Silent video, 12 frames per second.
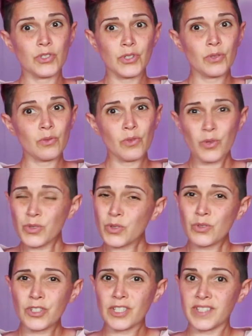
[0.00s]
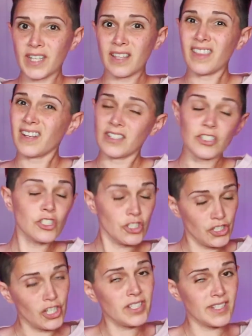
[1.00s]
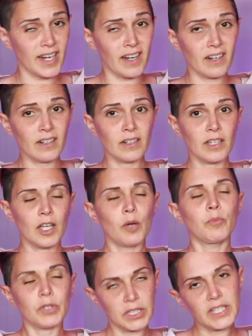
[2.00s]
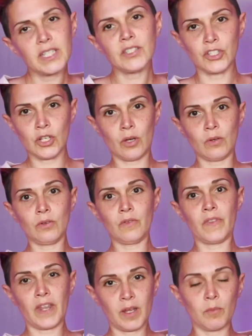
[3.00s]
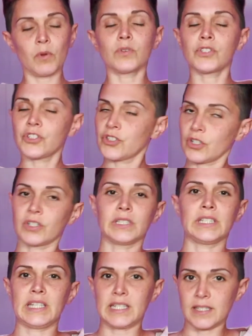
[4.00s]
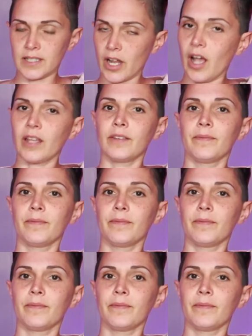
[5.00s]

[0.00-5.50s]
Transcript: to those who just say that it's just hair, please know that it most certainly is not.